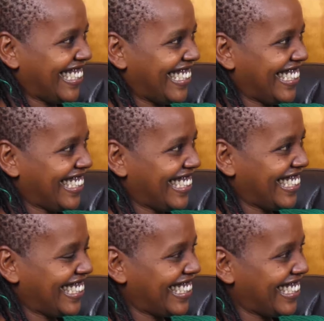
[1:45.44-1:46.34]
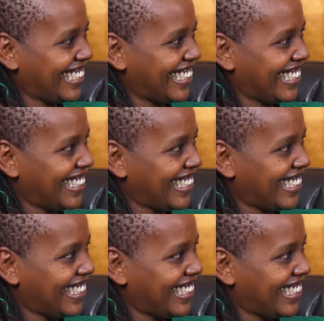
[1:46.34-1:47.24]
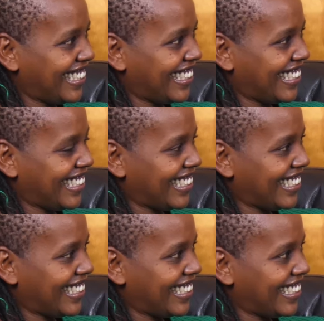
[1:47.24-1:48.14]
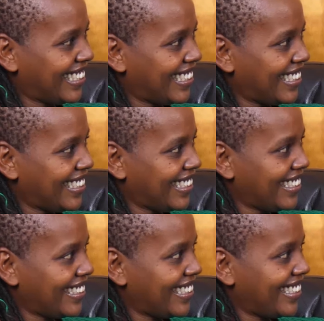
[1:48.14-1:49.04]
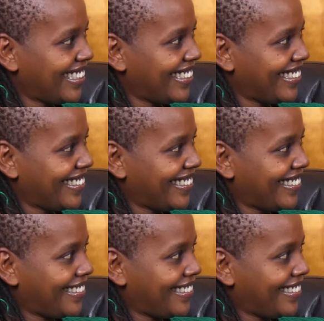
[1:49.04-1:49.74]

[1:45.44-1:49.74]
[no speech]